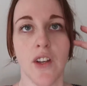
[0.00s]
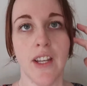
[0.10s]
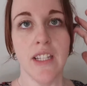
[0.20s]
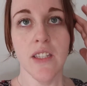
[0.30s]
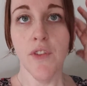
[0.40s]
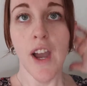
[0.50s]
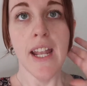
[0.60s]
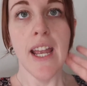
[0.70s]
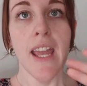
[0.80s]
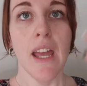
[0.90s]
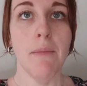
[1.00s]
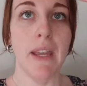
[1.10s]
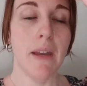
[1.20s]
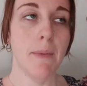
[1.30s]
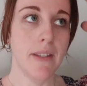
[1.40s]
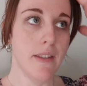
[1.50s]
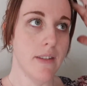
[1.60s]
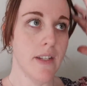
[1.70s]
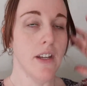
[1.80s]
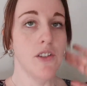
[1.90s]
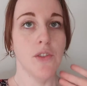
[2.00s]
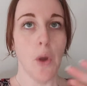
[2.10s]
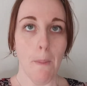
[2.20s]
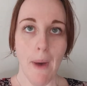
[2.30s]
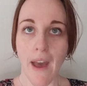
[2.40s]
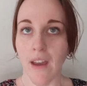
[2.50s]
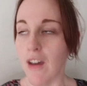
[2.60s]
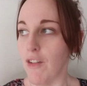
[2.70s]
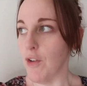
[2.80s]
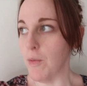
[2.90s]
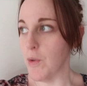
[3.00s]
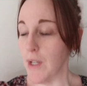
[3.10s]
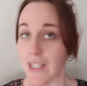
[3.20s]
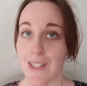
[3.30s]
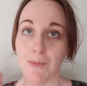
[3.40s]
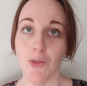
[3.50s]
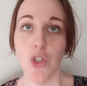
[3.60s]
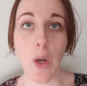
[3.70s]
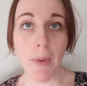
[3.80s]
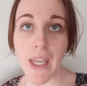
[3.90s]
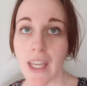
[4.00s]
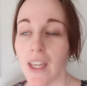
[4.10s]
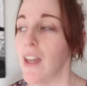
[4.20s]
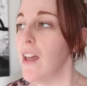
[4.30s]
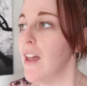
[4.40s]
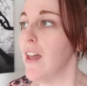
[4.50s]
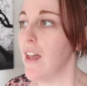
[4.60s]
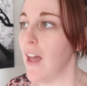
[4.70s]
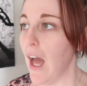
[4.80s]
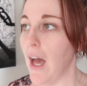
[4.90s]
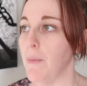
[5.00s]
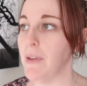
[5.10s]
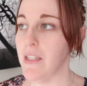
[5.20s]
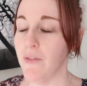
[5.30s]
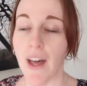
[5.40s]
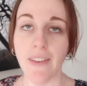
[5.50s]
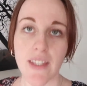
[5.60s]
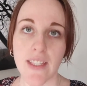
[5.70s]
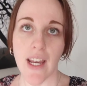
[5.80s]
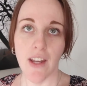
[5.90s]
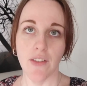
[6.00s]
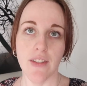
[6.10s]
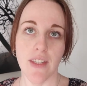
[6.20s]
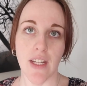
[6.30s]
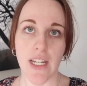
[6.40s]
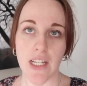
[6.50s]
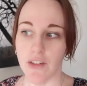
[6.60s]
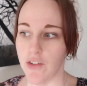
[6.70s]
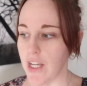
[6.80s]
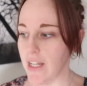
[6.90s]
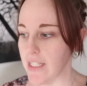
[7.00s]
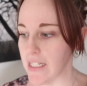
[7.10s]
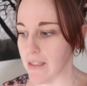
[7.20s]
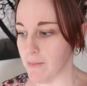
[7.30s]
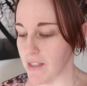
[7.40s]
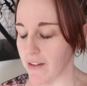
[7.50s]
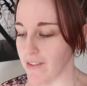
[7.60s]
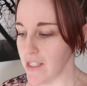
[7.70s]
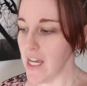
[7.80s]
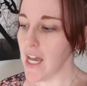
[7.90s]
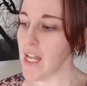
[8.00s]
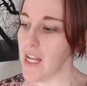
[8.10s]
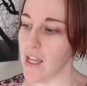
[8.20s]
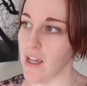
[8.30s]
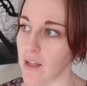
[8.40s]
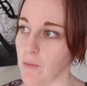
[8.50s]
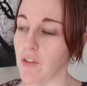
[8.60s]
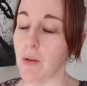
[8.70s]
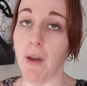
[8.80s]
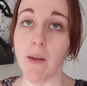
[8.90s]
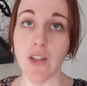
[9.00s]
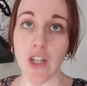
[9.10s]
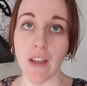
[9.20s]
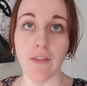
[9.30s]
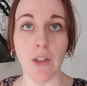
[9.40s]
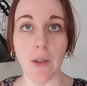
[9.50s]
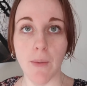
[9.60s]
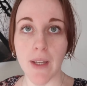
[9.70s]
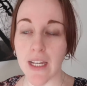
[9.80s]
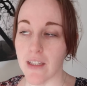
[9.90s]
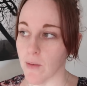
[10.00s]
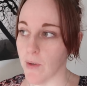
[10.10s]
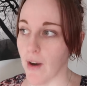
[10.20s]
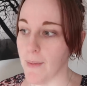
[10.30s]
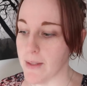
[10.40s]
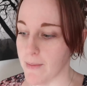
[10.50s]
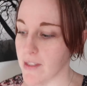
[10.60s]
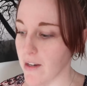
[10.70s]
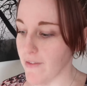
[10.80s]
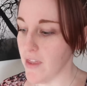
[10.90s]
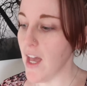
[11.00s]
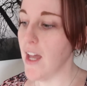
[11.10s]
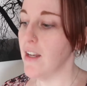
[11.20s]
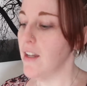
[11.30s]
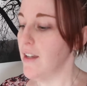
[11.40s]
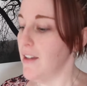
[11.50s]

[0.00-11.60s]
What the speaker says: So it's Friday and me and my sister just got back from doing some shopping. It's Father's Day on Sunday, so she had to get some stuff for Dad, and we've got a baby shower the following weekend, so we grabbed some stuff for that.